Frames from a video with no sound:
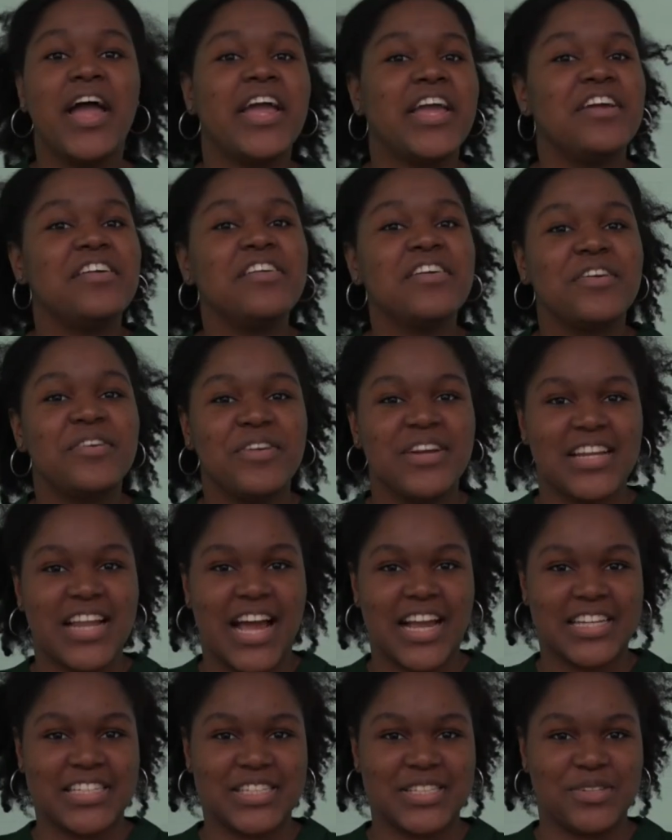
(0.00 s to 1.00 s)
Here at Gorton
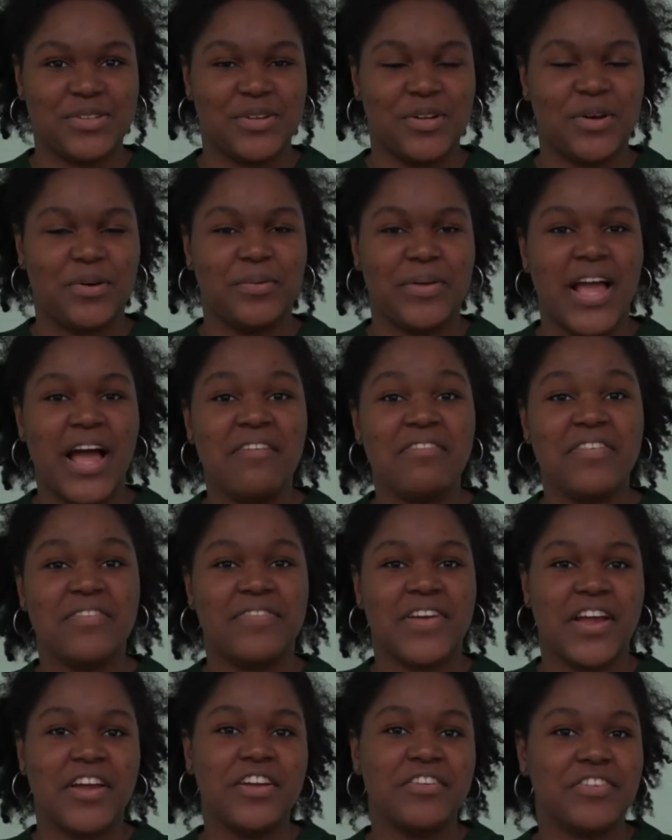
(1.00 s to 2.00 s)
High School, we have a
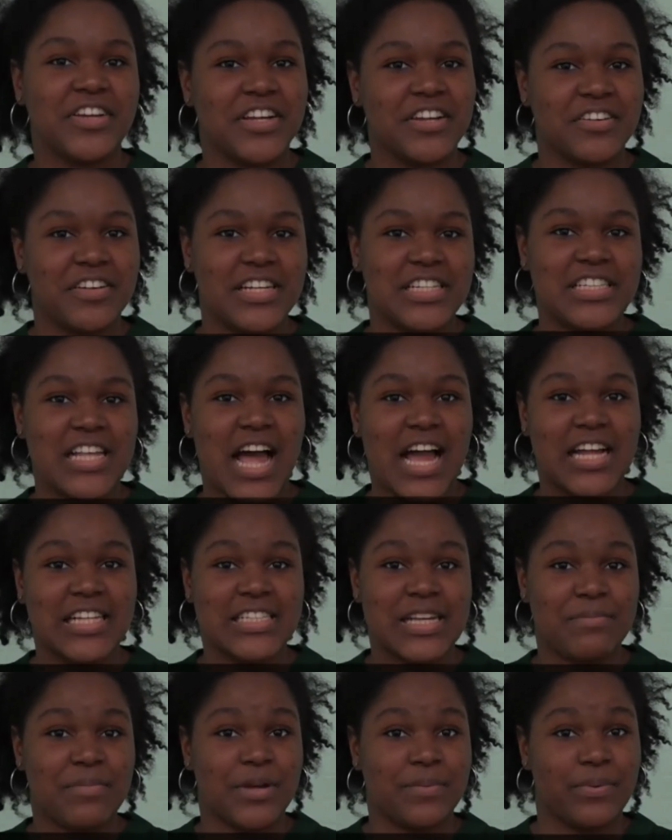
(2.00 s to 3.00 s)
very rigorous
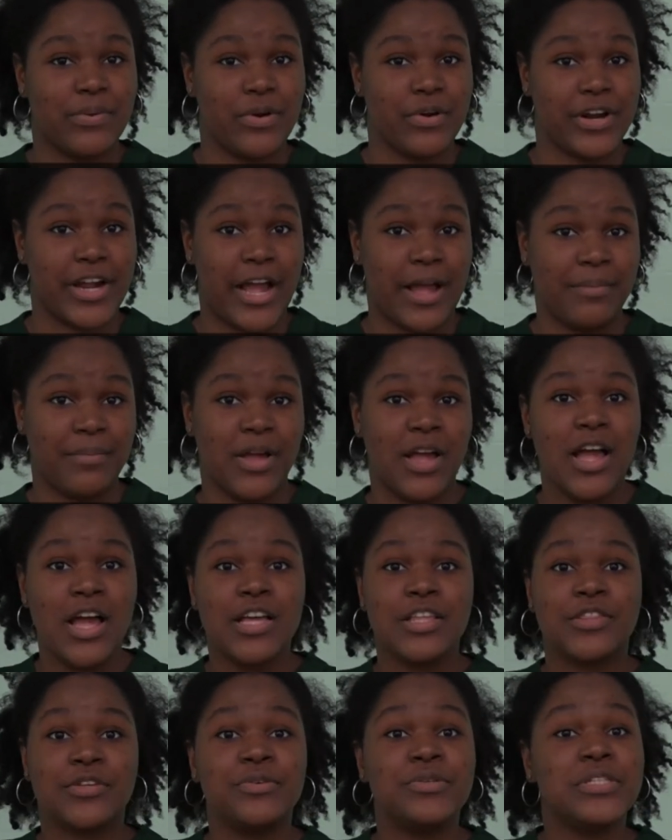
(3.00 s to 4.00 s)
academic program.
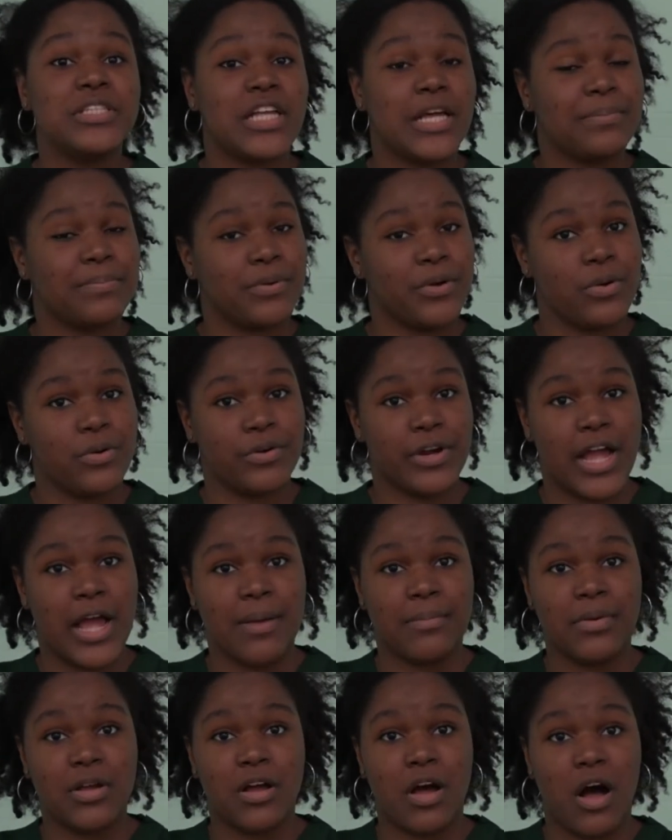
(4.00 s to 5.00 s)
Through said
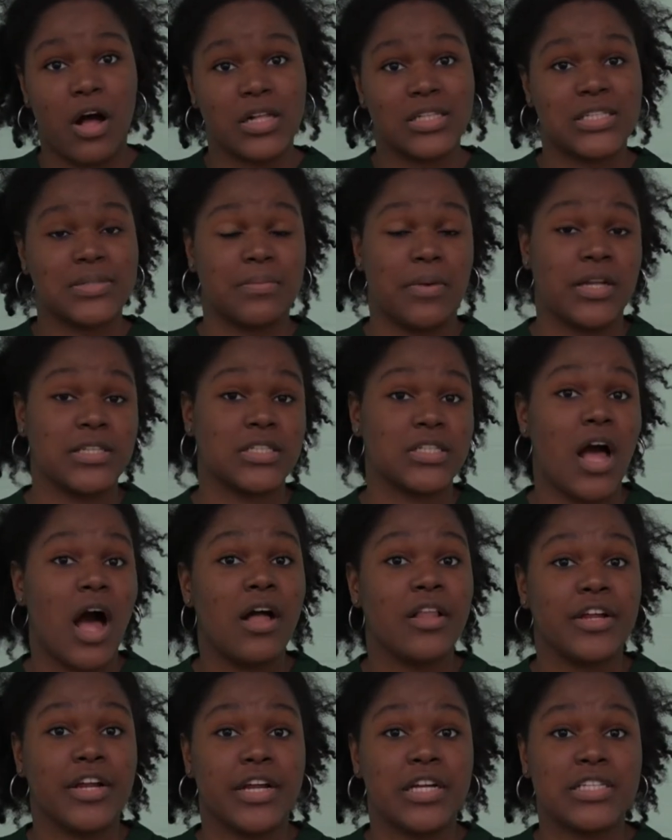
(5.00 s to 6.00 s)
program, called Smart
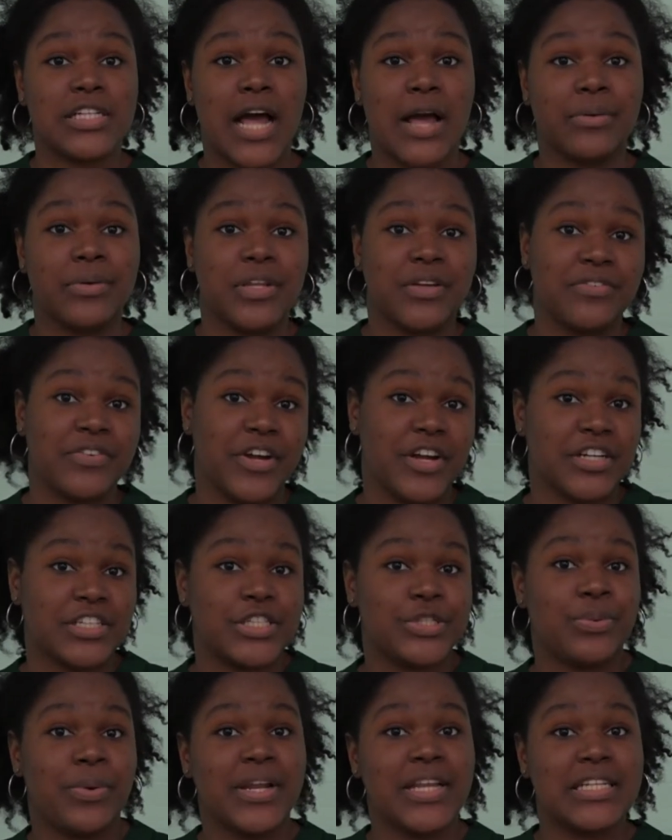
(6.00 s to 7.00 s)
Scholars, I will have
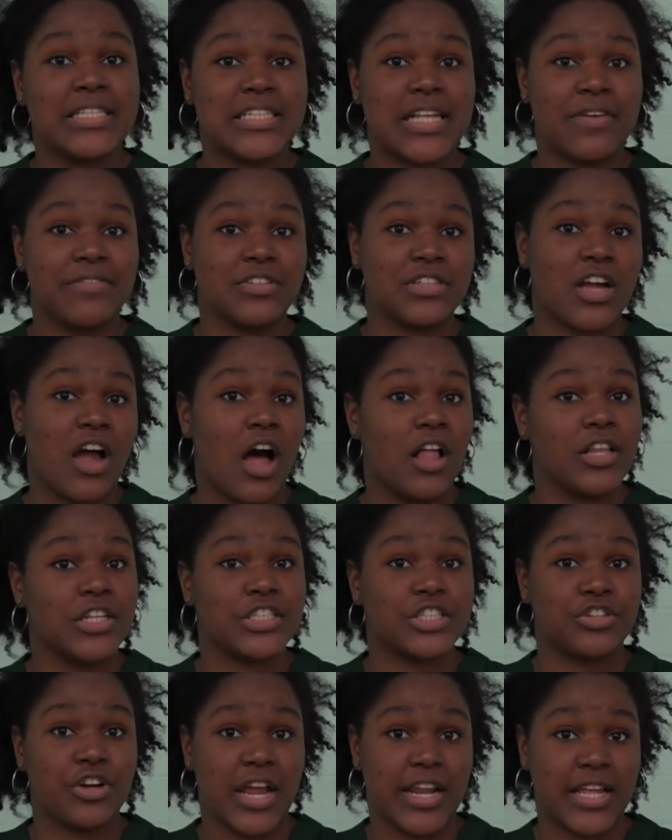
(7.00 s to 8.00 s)
earned 27
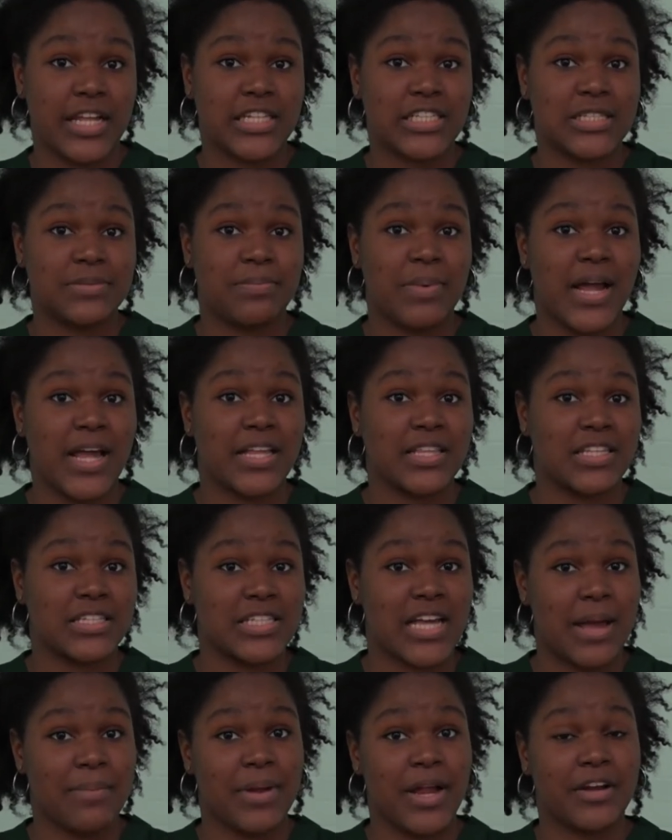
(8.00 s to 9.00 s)
college credits by the
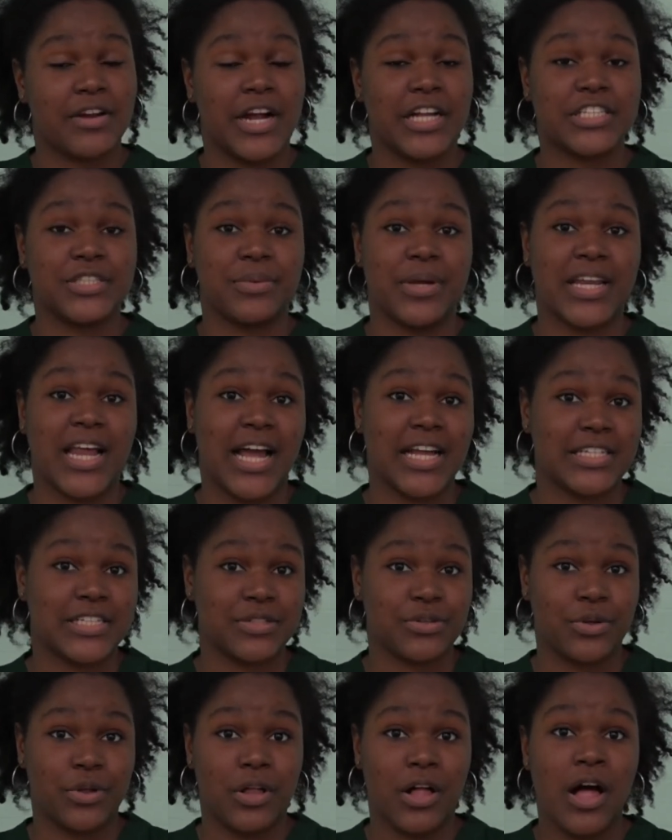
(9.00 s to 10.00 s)
time I graduate high
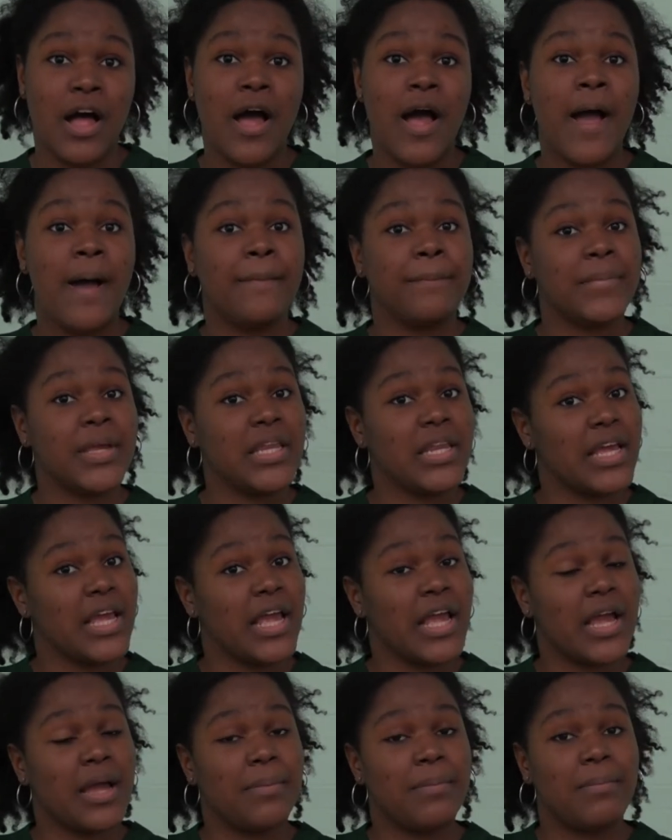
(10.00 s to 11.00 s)
school,
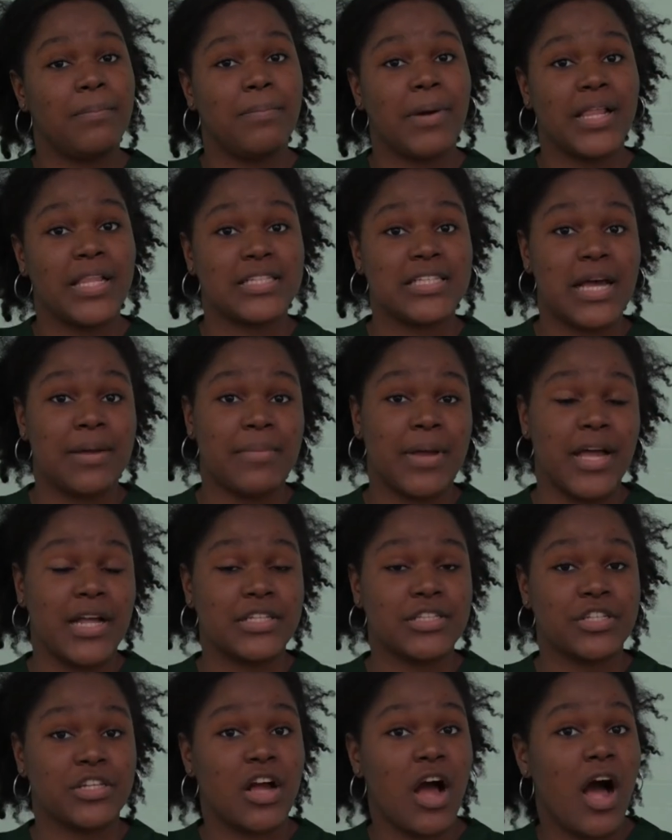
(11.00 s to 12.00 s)
meaning by the time I
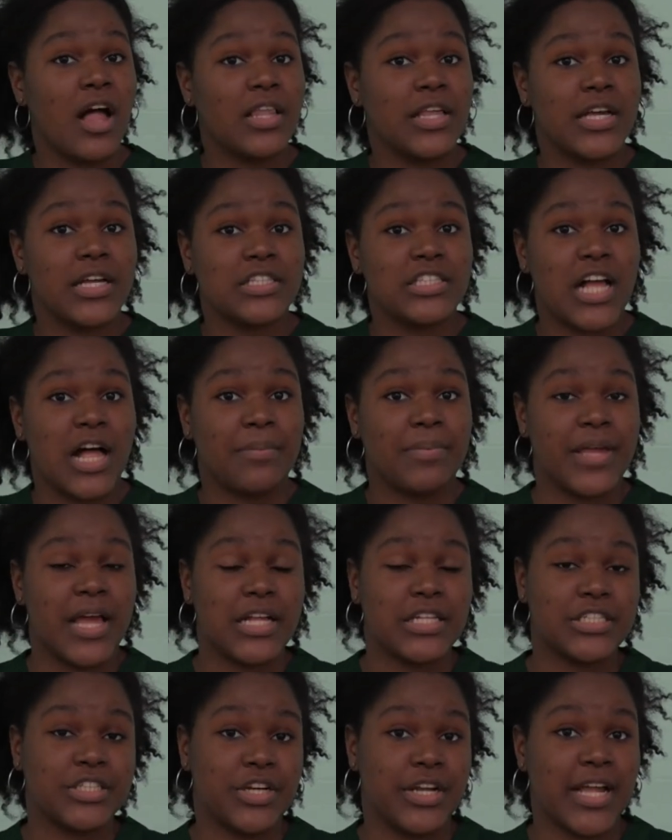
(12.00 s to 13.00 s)
enter college, I'll be
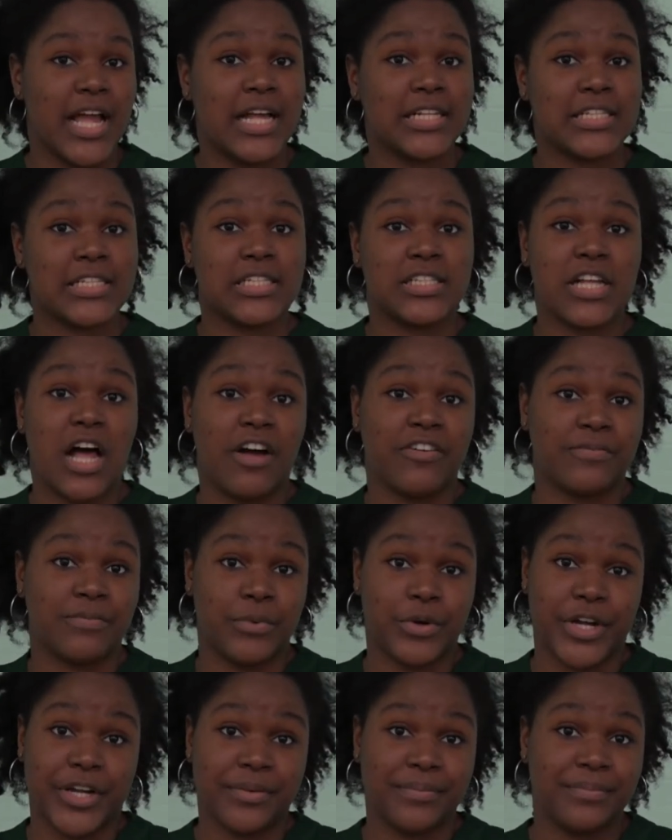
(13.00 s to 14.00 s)
entering as a
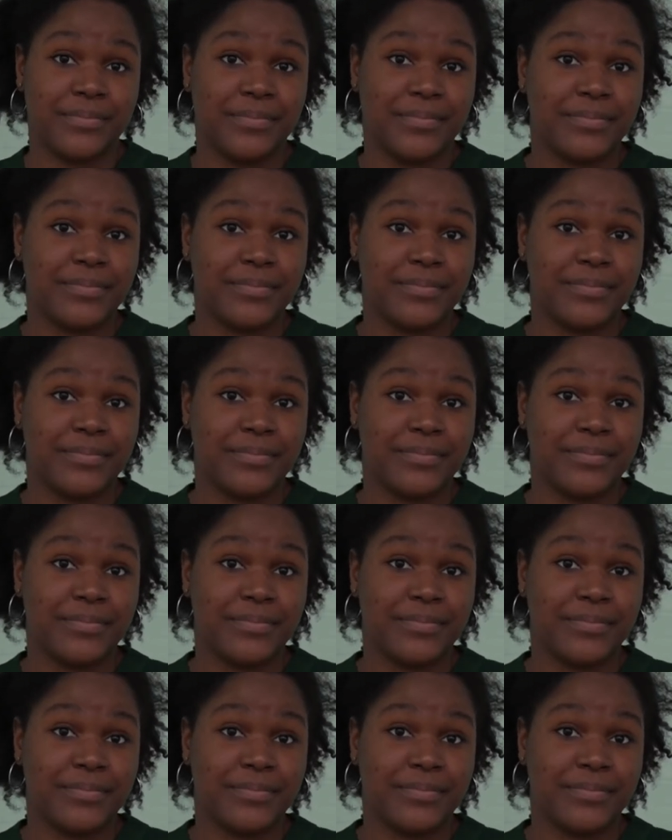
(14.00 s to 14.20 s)
sophomore.